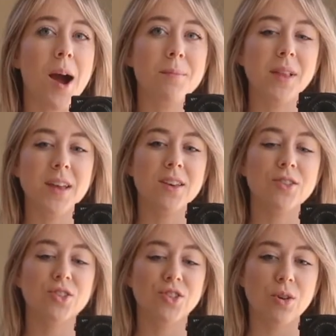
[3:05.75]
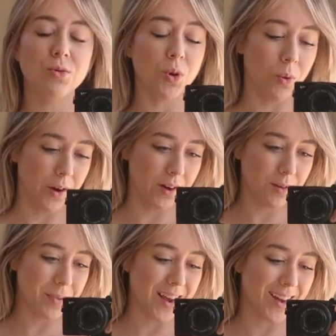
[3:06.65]
I'm like so torn
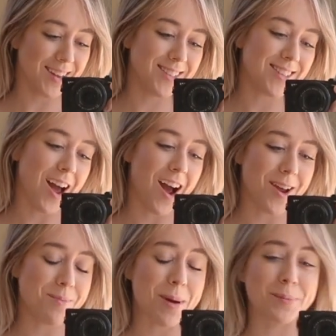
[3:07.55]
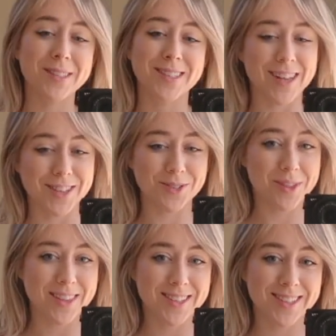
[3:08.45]
because I'm obsessed
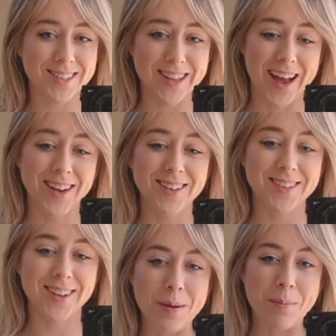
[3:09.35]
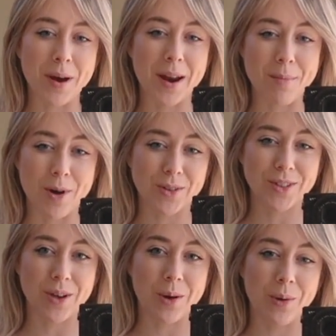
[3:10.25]
with this set, but I'm
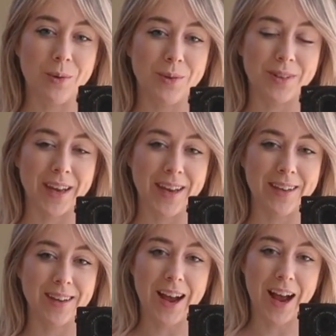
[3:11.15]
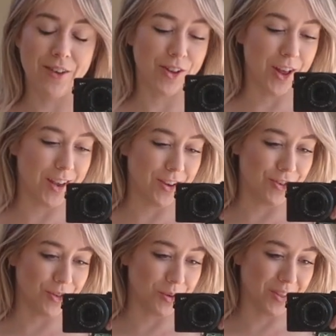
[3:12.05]
also like have a lot of issues